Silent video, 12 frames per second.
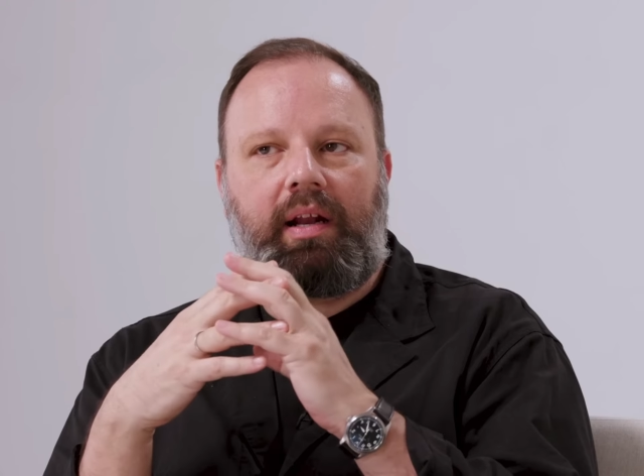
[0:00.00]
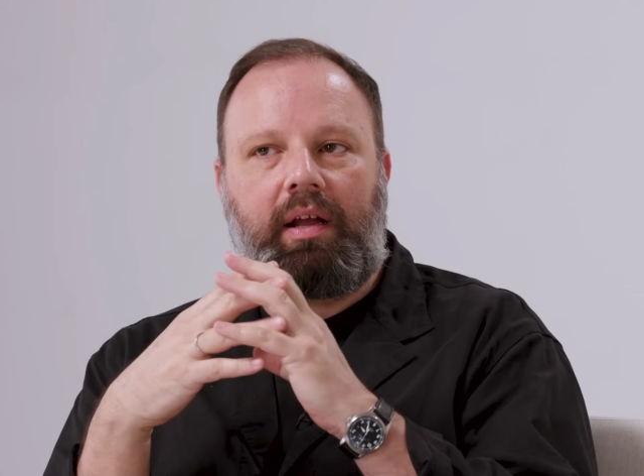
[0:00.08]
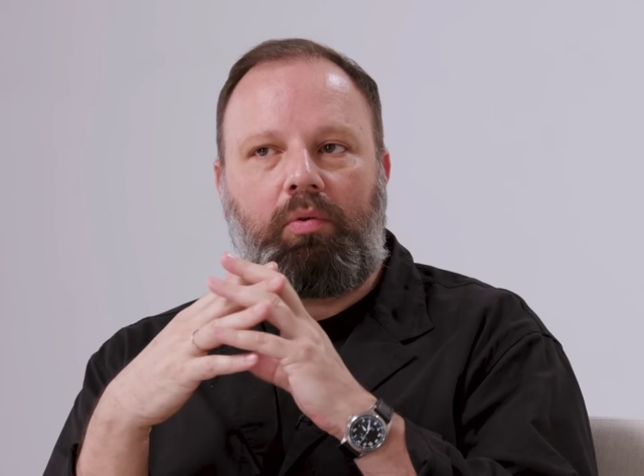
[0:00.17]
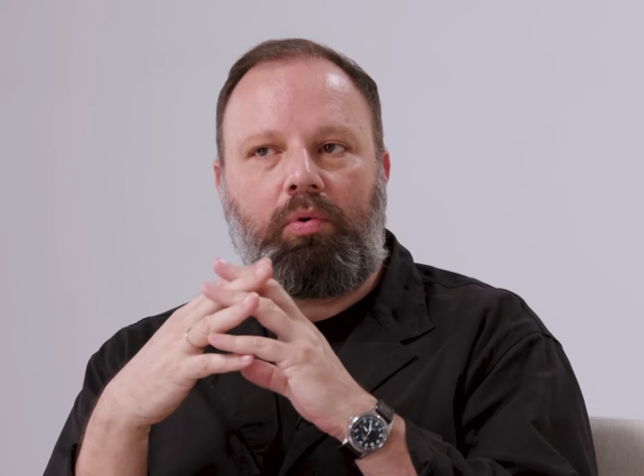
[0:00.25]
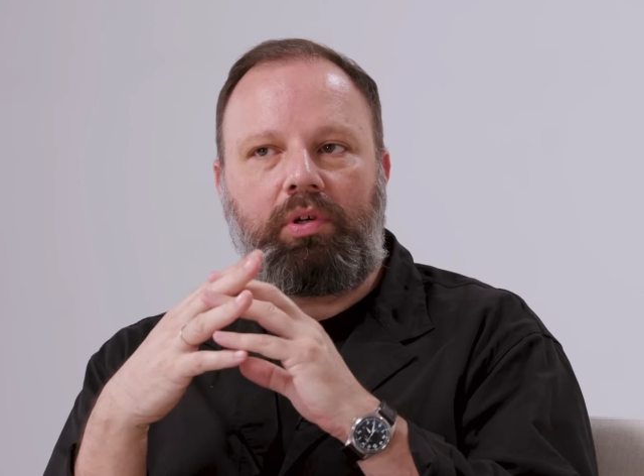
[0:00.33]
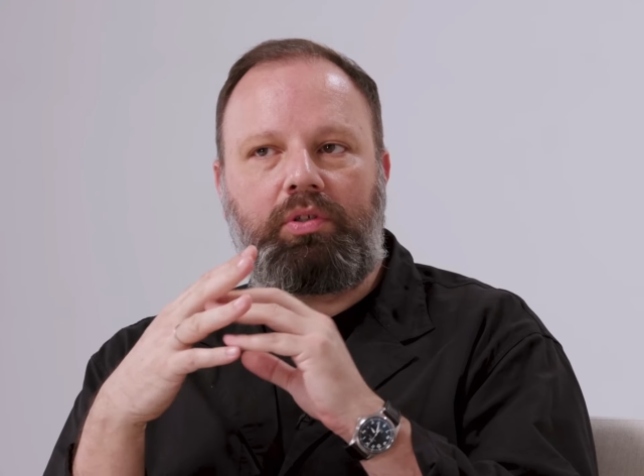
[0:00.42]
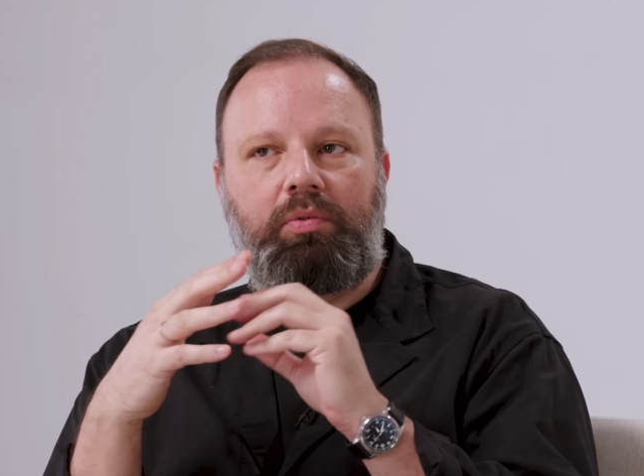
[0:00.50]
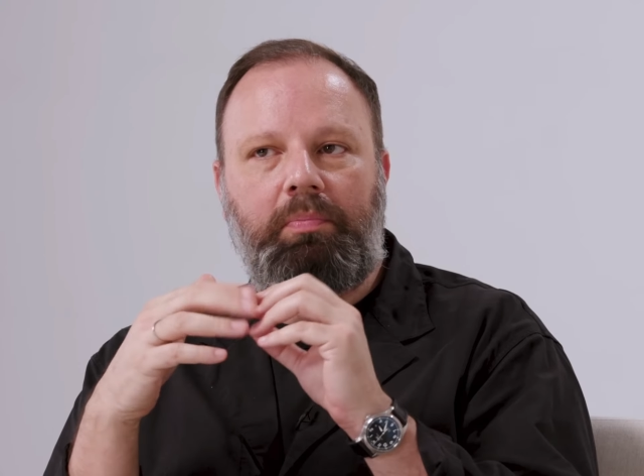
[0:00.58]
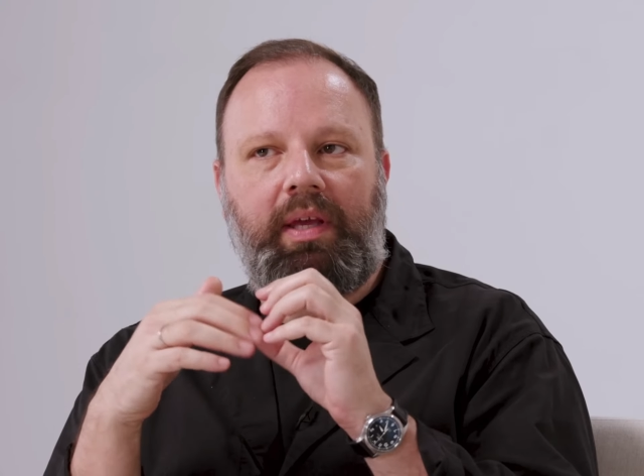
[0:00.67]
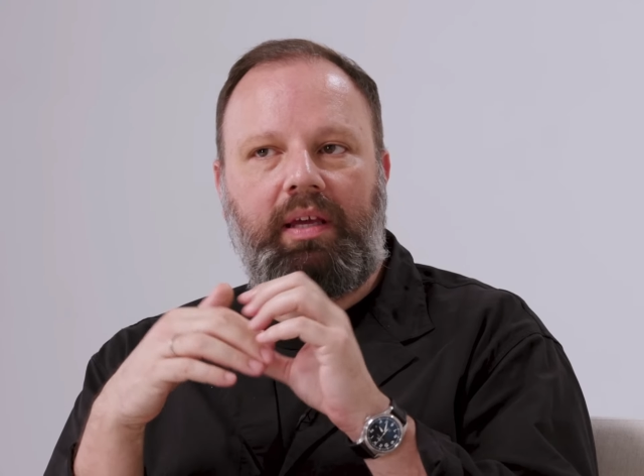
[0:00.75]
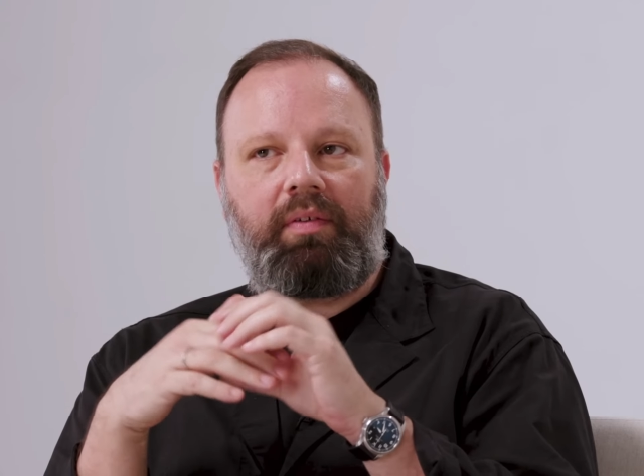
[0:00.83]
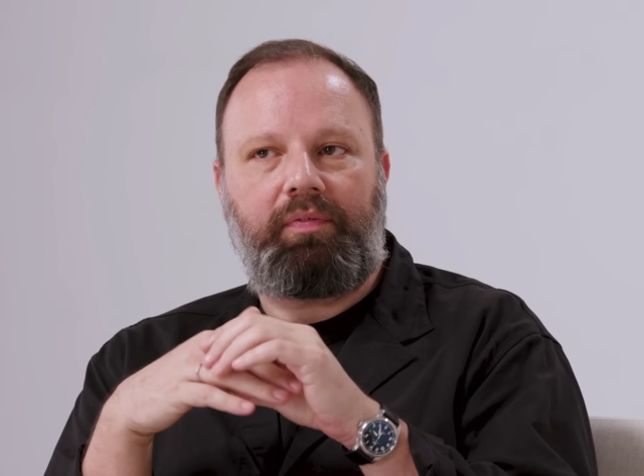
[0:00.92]
that I wanted to
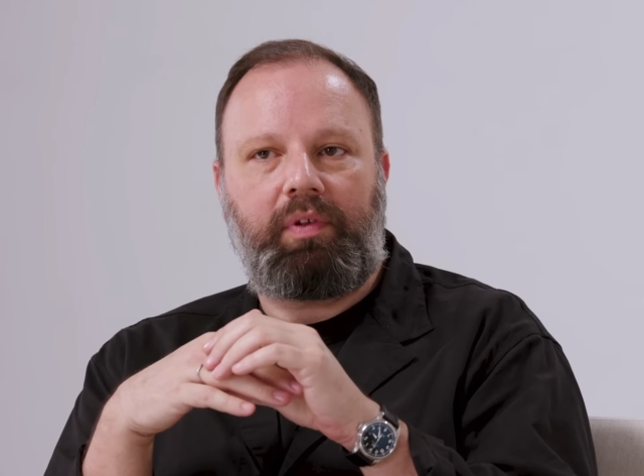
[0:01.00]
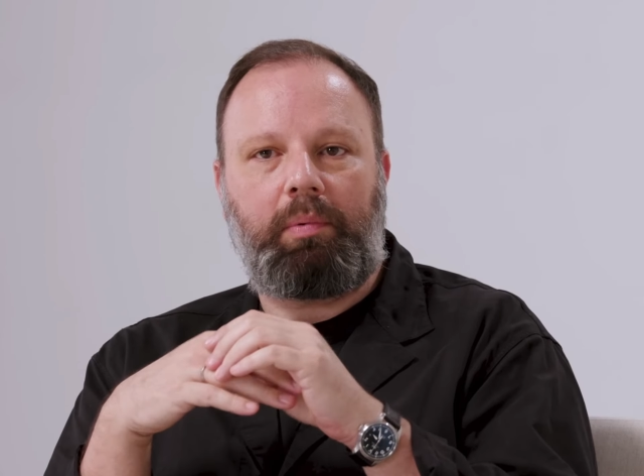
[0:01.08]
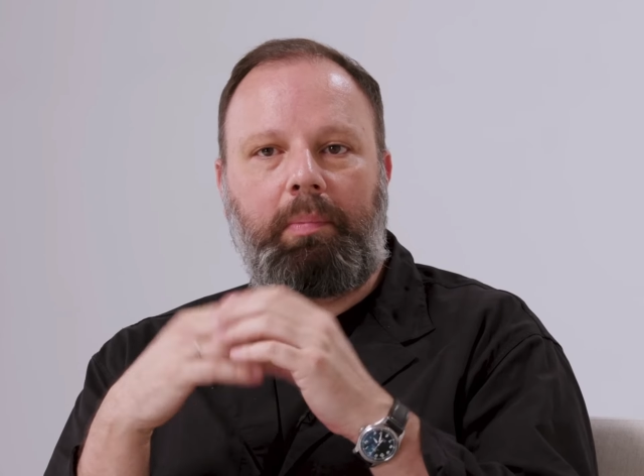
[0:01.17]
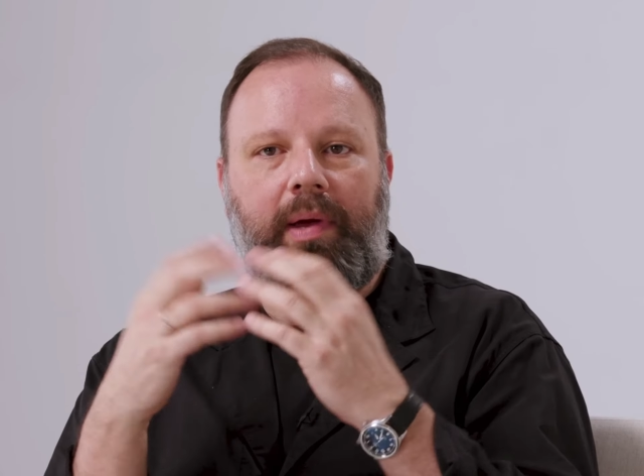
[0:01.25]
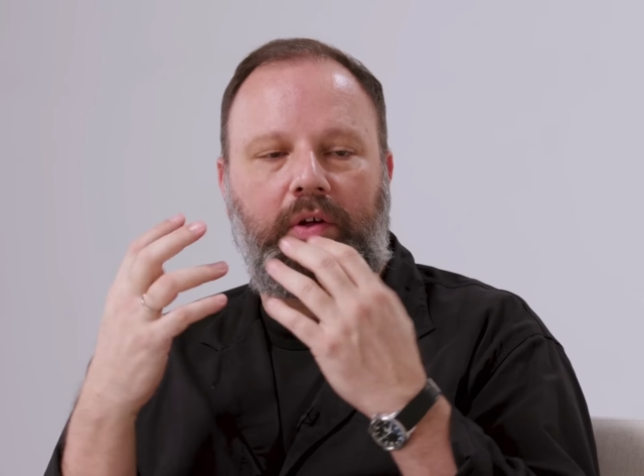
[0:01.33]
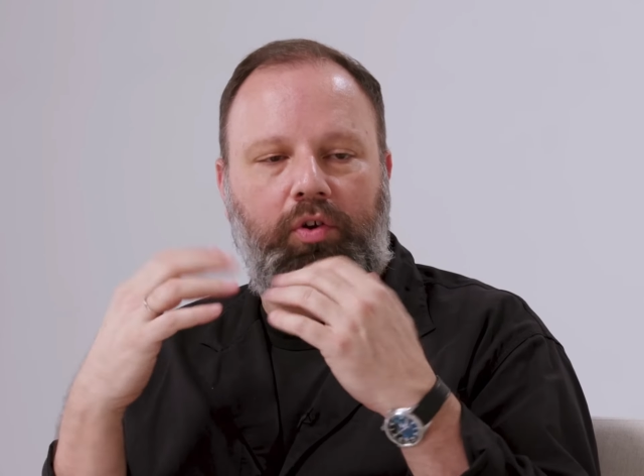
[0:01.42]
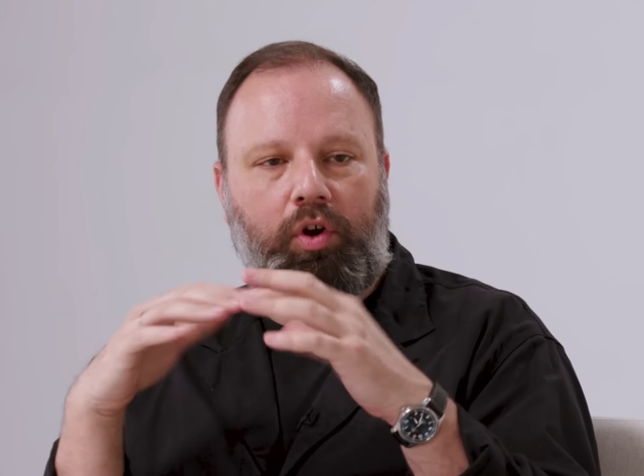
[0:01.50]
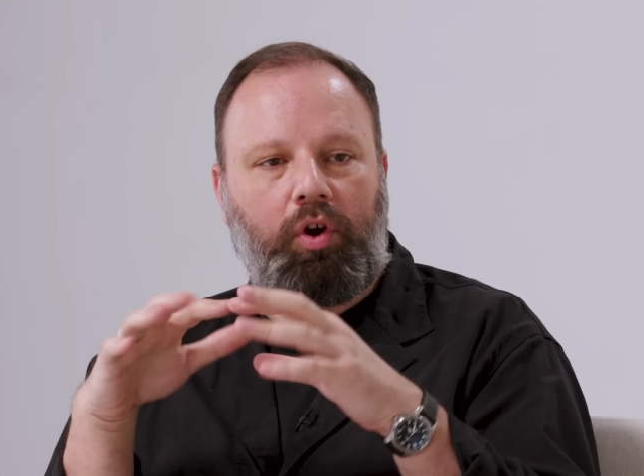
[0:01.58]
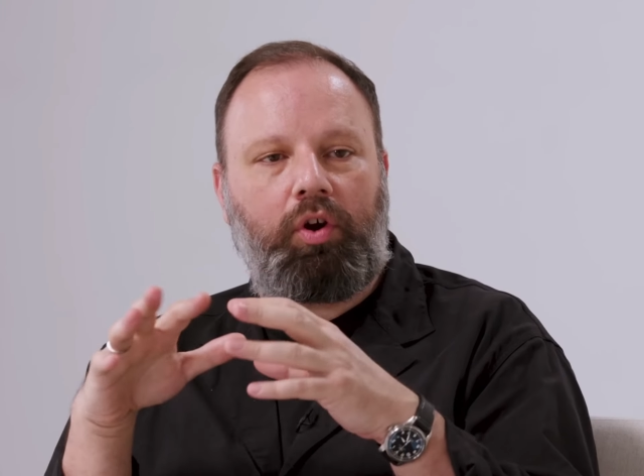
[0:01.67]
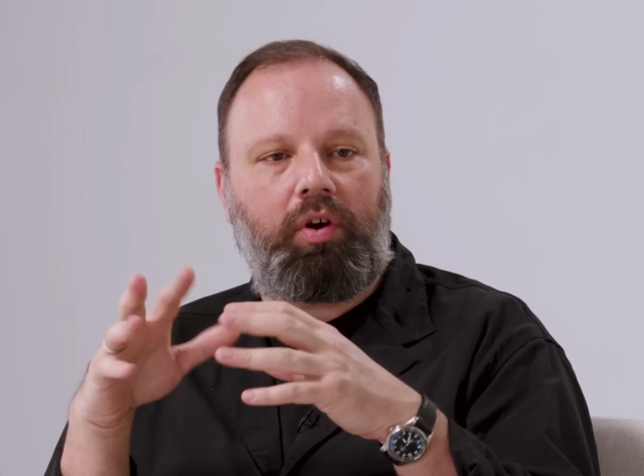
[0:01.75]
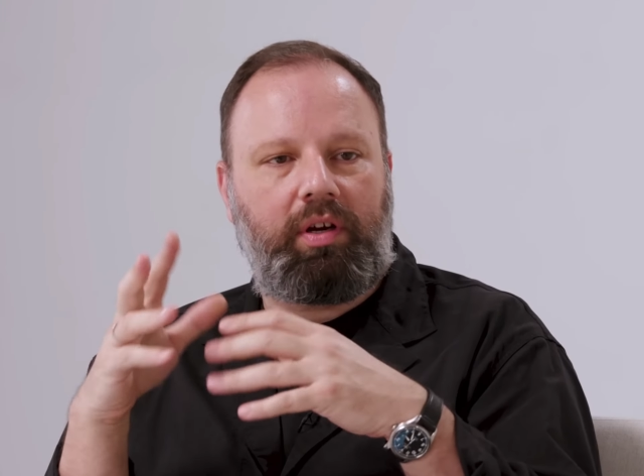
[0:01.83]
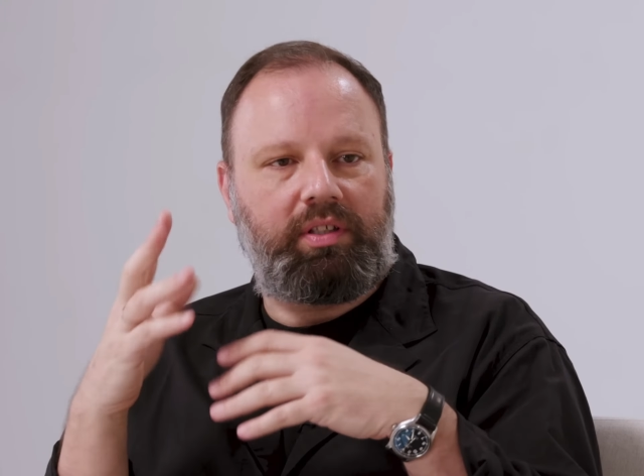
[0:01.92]
make a film about her,